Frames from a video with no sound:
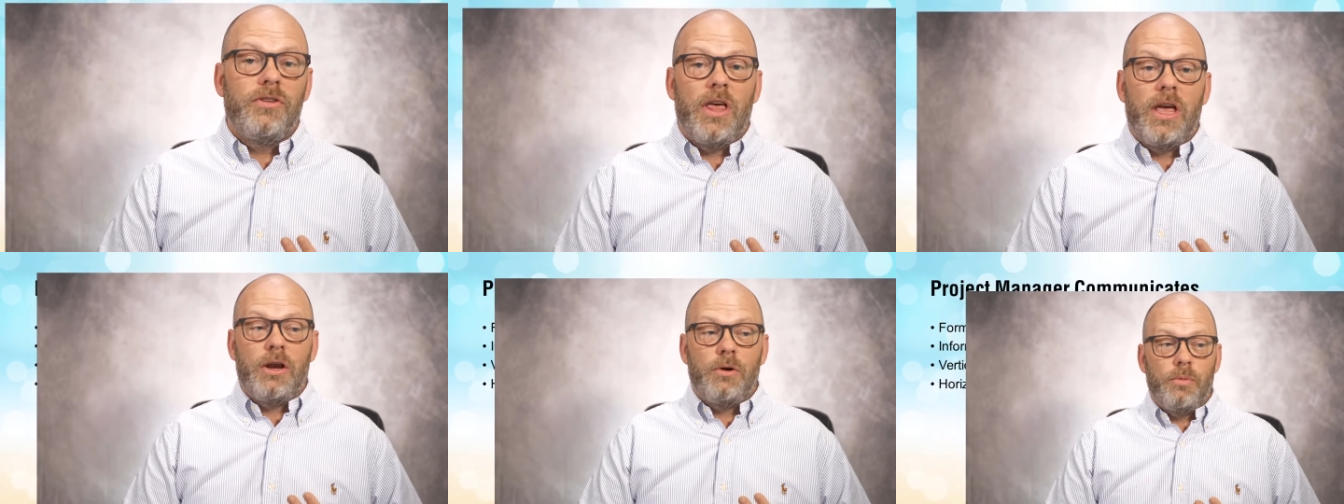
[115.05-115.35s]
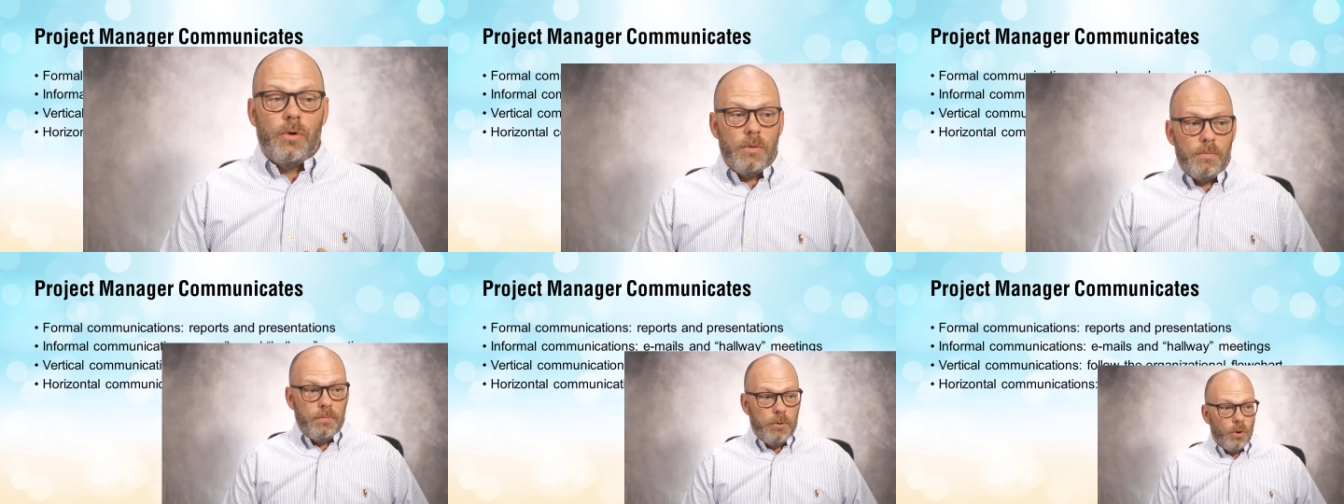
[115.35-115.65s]
like
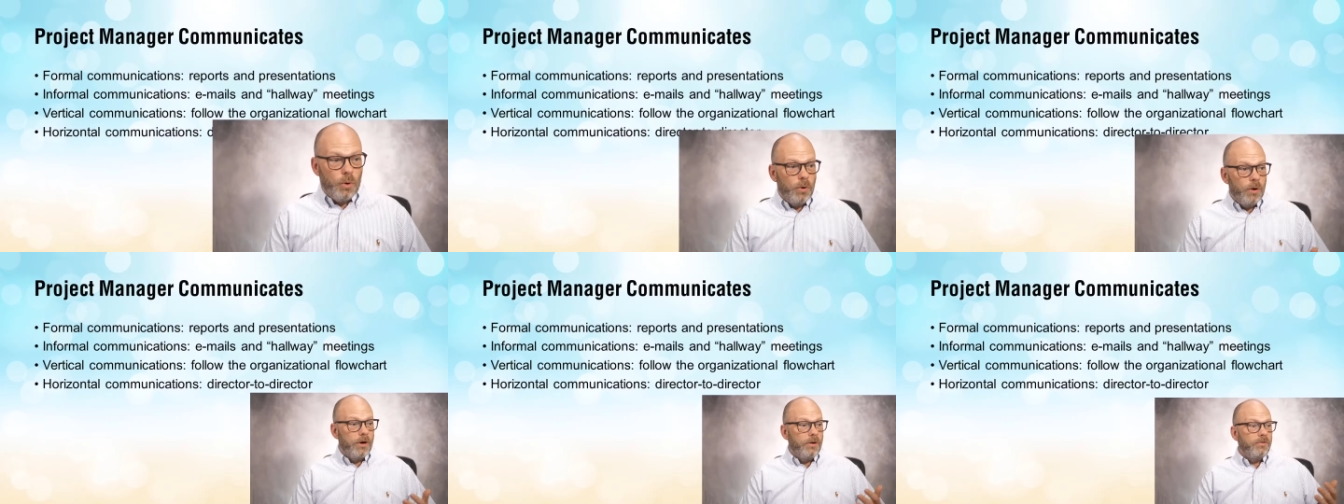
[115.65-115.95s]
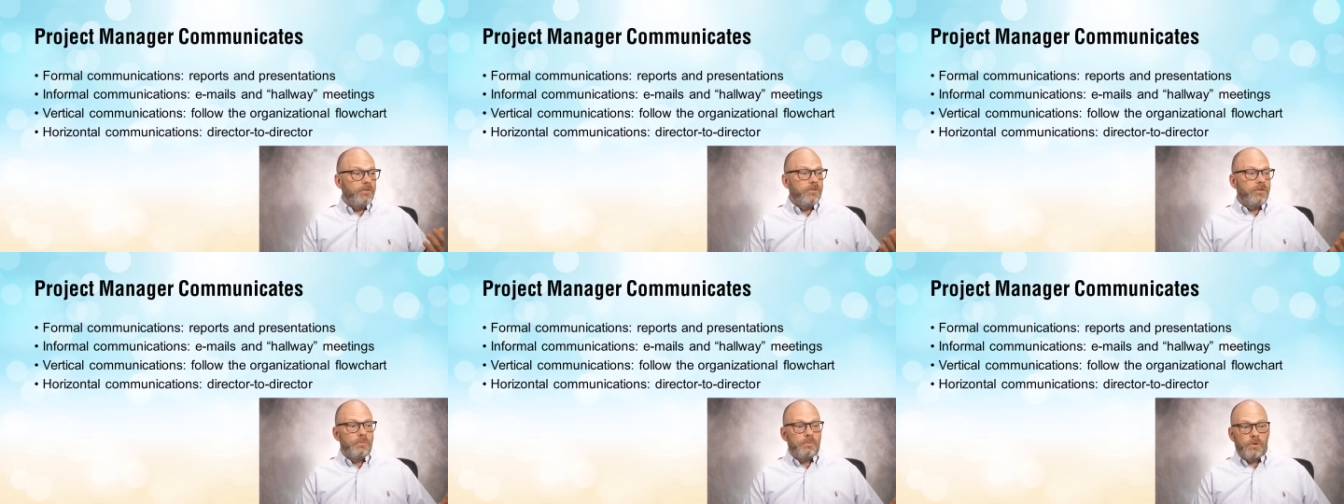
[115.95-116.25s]

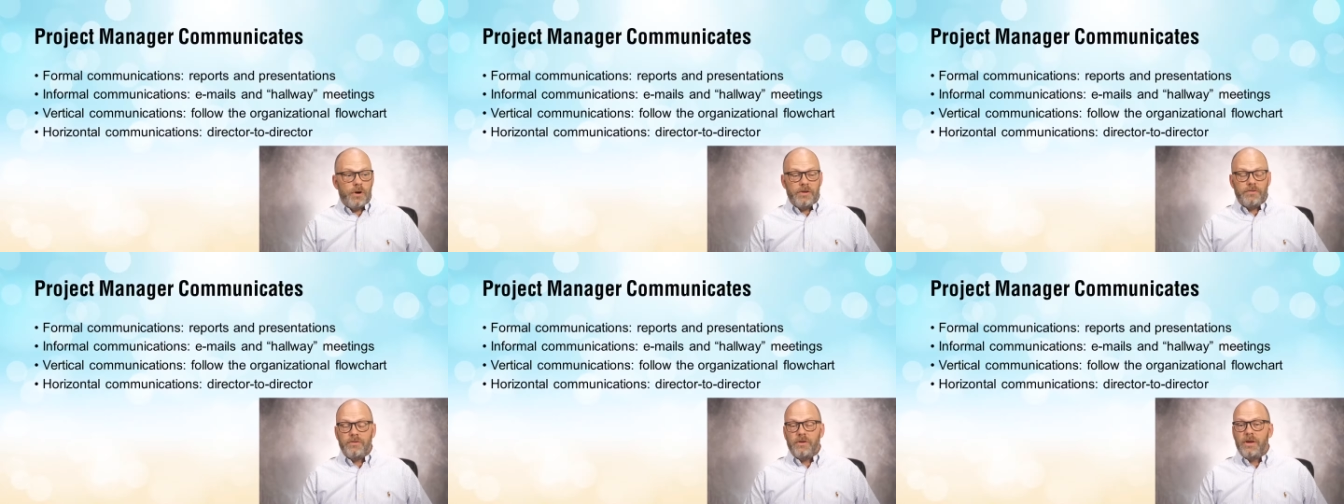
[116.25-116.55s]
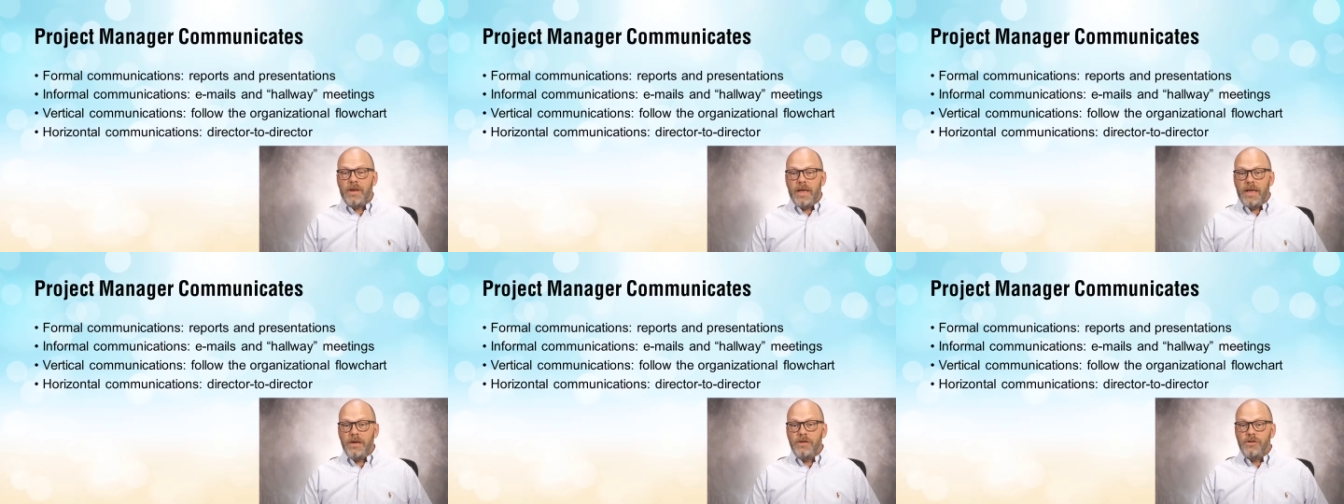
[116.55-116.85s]
reports and
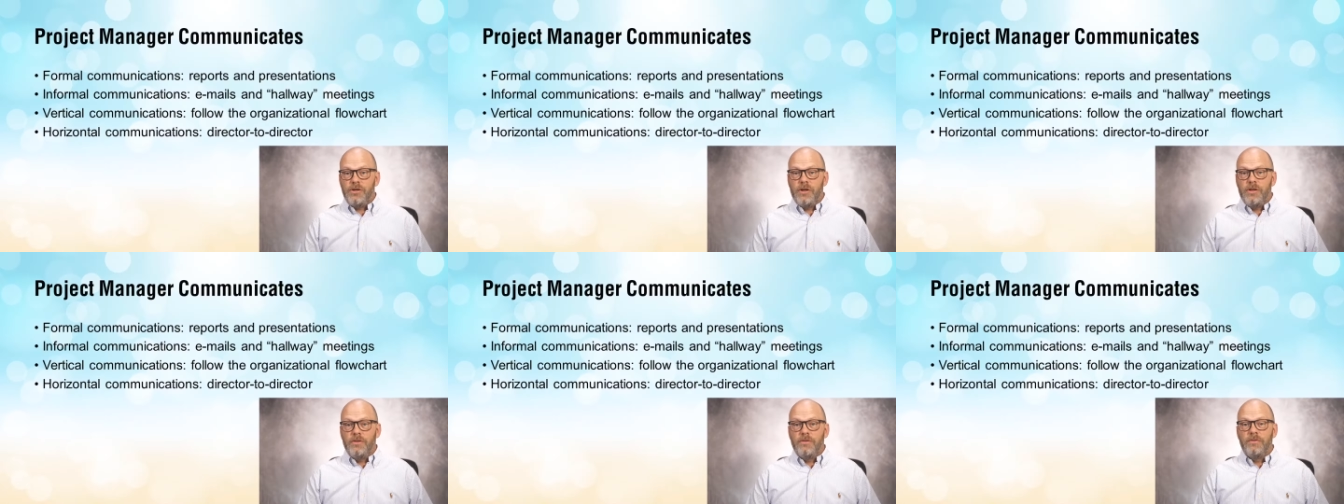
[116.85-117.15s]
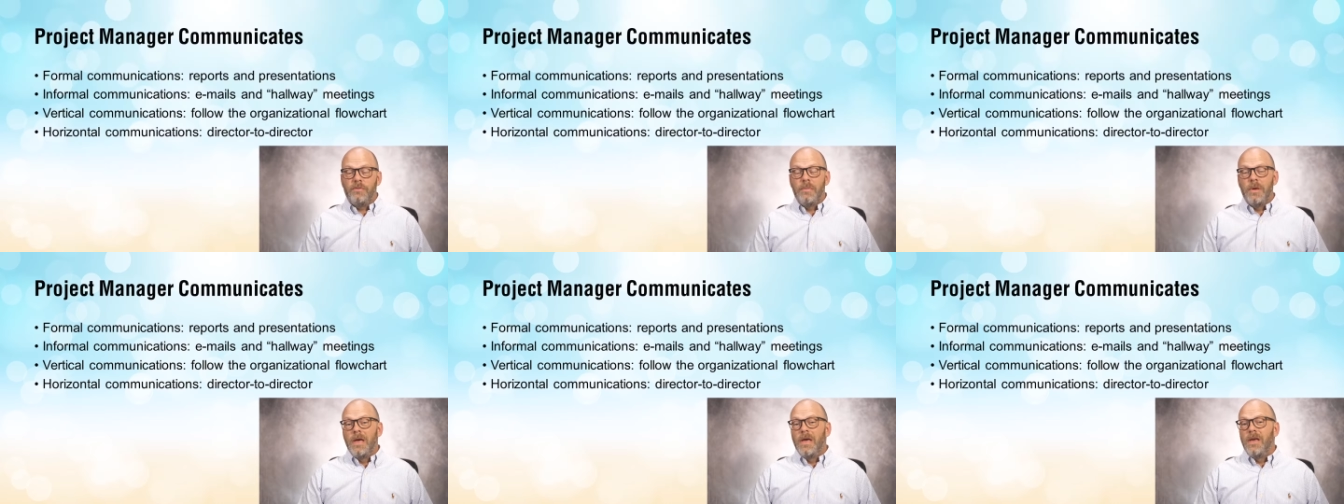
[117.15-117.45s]
presentations.